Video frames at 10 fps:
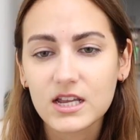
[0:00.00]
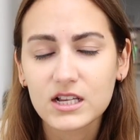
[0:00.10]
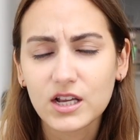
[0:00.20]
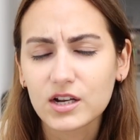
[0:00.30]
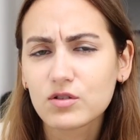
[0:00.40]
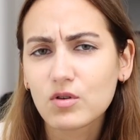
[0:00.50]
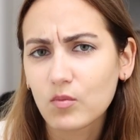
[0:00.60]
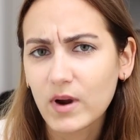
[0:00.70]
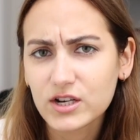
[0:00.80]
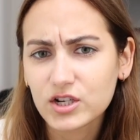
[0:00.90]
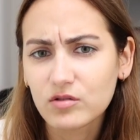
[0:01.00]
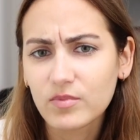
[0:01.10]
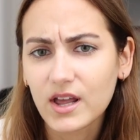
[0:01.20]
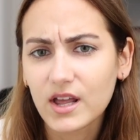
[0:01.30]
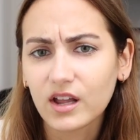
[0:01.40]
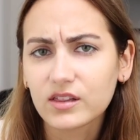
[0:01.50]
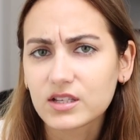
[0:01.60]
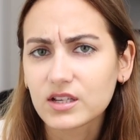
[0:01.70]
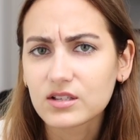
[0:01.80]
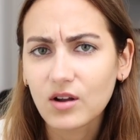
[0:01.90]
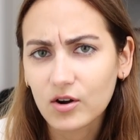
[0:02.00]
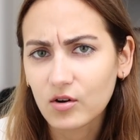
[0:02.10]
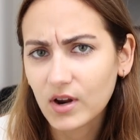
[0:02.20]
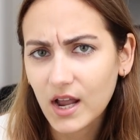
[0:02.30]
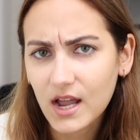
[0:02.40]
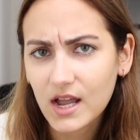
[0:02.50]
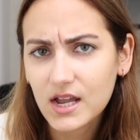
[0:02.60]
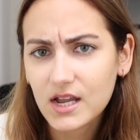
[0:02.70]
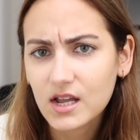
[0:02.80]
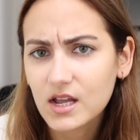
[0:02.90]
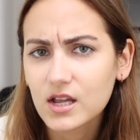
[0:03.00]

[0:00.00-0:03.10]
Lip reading: He said, you are way too big, this is not okay,